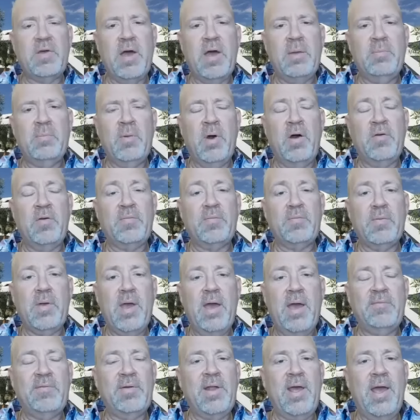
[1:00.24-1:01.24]
of time off.
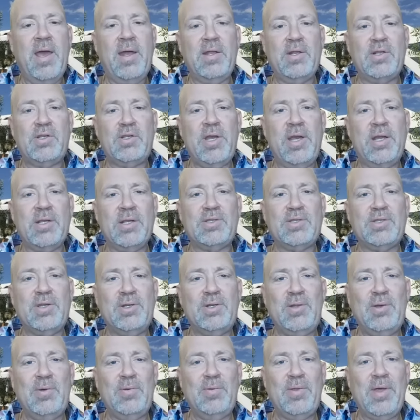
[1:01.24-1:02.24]
Haven't had a chance
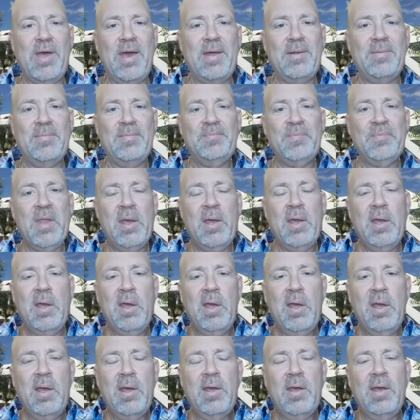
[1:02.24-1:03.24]
to do that
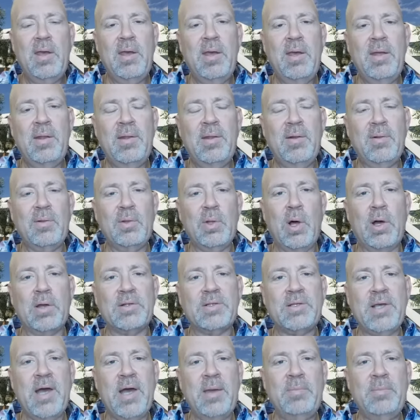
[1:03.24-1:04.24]
in a
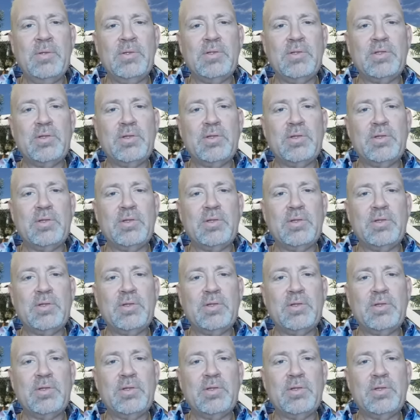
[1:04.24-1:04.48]
long time.